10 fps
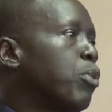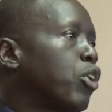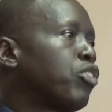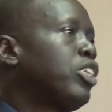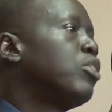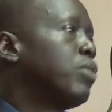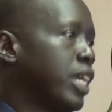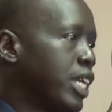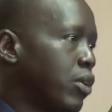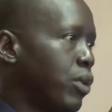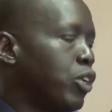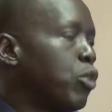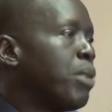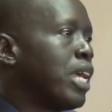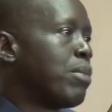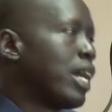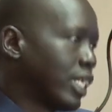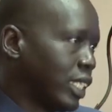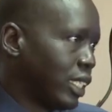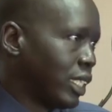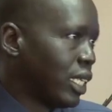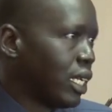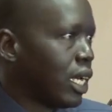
proceeds of the gateway to pay back this